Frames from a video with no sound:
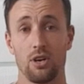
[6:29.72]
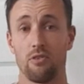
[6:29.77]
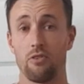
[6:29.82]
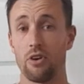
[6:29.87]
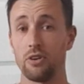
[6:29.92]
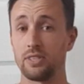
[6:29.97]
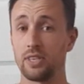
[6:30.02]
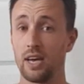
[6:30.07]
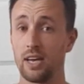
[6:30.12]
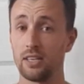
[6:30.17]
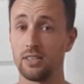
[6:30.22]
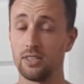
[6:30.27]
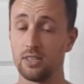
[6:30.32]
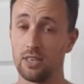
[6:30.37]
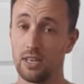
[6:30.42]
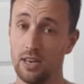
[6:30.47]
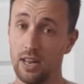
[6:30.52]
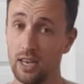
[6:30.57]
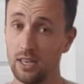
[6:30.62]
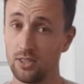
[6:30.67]
rotation
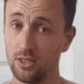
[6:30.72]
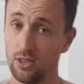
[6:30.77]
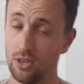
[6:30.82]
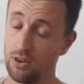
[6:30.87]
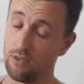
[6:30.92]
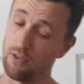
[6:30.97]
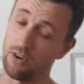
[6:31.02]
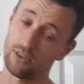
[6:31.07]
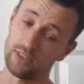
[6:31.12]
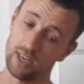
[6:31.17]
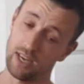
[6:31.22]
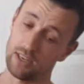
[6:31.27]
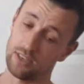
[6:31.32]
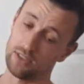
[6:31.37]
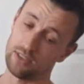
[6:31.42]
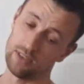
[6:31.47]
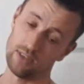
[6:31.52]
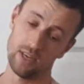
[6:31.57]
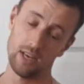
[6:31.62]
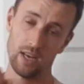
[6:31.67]
and external
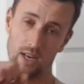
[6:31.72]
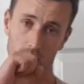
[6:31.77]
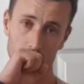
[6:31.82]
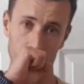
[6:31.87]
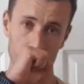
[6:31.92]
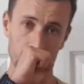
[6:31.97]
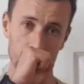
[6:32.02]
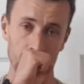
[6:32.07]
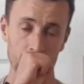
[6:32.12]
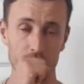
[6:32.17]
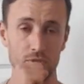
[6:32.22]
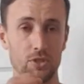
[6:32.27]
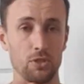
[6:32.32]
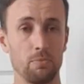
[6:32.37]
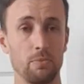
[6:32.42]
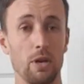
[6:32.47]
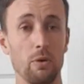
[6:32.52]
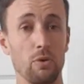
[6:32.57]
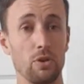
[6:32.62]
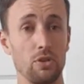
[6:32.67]
rotation, excuse
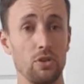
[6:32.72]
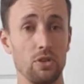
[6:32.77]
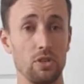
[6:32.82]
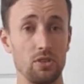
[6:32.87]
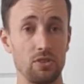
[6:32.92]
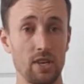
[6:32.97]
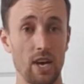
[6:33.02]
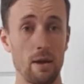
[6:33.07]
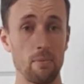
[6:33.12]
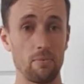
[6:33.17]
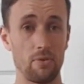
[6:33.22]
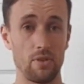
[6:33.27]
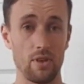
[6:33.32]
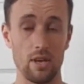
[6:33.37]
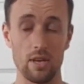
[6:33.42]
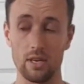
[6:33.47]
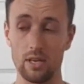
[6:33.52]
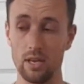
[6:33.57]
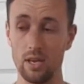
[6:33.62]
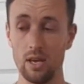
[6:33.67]
me, we can do the same
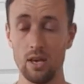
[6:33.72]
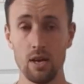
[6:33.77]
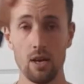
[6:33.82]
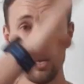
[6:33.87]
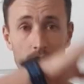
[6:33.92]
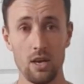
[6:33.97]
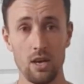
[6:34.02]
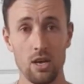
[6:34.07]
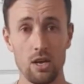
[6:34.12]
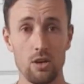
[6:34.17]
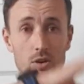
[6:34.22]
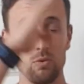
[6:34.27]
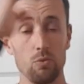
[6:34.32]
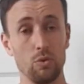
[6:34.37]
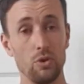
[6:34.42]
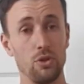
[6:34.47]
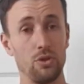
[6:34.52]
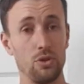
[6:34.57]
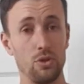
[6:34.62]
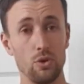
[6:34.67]
thing
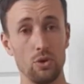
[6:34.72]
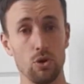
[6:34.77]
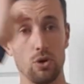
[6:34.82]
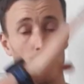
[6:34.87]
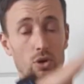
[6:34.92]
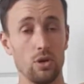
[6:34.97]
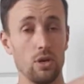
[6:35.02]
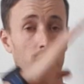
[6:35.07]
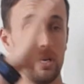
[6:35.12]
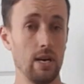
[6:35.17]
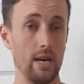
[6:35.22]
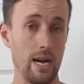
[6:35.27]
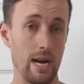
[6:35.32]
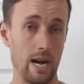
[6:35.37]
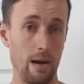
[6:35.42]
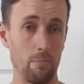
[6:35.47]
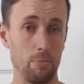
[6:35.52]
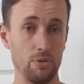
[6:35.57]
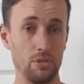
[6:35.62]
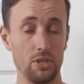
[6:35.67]
with your
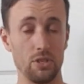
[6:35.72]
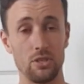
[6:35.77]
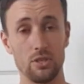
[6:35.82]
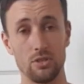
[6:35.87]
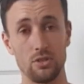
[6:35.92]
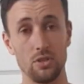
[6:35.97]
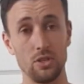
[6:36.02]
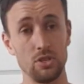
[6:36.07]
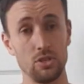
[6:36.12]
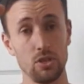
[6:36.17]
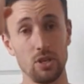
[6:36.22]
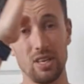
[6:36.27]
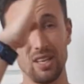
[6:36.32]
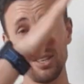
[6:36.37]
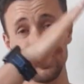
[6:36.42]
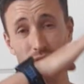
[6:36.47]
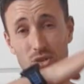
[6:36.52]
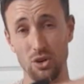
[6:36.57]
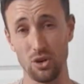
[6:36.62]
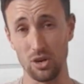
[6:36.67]
arm position. So this
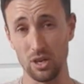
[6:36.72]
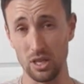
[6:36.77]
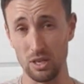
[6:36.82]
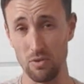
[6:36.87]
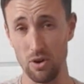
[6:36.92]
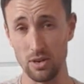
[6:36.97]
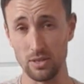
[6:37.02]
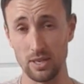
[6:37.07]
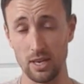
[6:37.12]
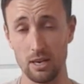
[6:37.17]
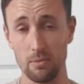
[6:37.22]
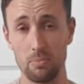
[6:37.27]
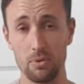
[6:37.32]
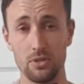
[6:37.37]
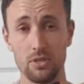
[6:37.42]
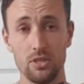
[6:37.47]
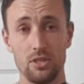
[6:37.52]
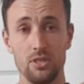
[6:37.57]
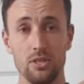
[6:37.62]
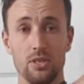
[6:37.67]
internally rotated
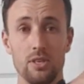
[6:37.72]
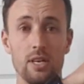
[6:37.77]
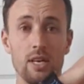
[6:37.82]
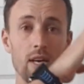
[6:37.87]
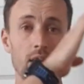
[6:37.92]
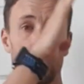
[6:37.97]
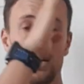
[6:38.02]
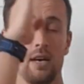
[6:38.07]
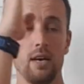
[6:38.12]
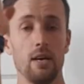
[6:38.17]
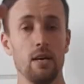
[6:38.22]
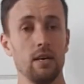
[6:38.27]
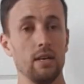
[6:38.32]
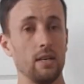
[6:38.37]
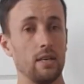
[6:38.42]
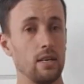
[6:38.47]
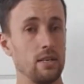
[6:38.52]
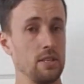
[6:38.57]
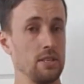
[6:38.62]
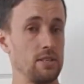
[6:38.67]
position
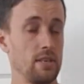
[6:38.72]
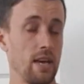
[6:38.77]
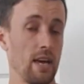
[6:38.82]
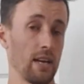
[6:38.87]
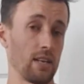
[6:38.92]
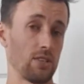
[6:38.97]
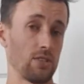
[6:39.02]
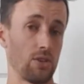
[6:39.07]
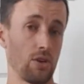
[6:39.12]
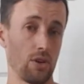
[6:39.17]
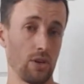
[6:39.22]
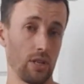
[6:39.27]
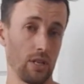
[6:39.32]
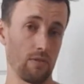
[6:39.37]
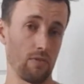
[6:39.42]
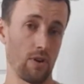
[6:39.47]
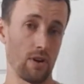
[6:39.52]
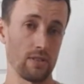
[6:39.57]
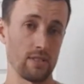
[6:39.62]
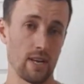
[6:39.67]
and this externally
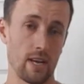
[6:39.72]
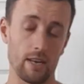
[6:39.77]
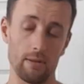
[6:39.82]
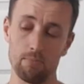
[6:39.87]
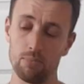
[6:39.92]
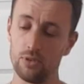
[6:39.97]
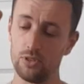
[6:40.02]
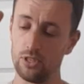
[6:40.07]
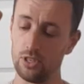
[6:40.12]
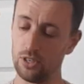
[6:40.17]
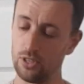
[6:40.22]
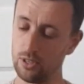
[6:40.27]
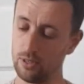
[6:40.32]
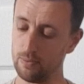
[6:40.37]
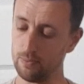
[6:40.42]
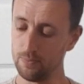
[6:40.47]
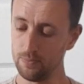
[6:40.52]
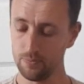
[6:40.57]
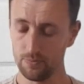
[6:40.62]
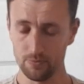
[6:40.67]
rotated
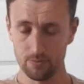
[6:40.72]
position